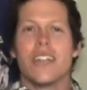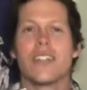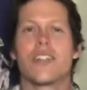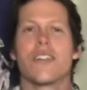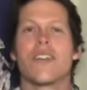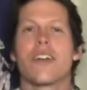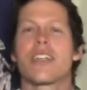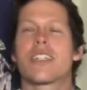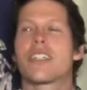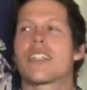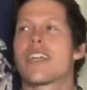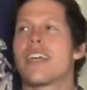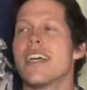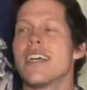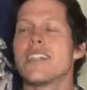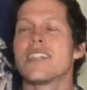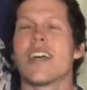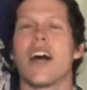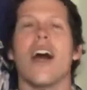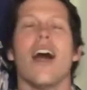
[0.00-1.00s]
To the
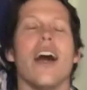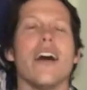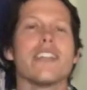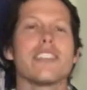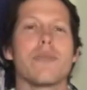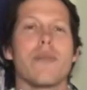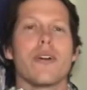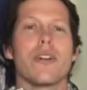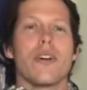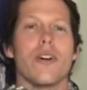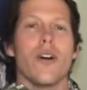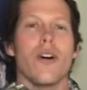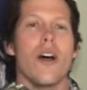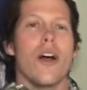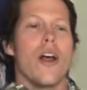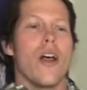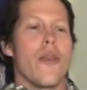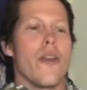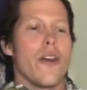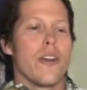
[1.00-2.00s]
kids' hospital.
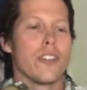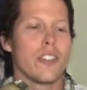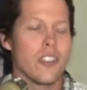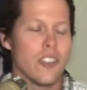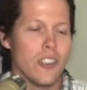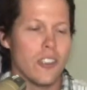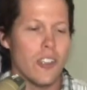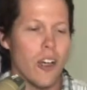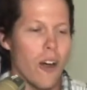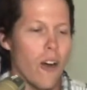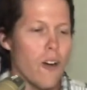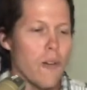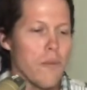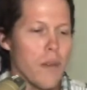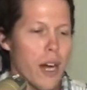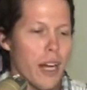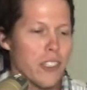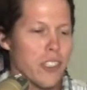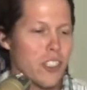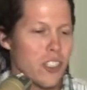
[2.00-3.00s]
There's so
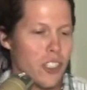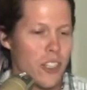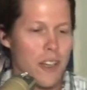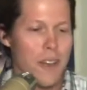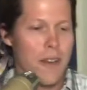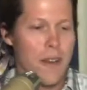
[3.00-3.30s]
much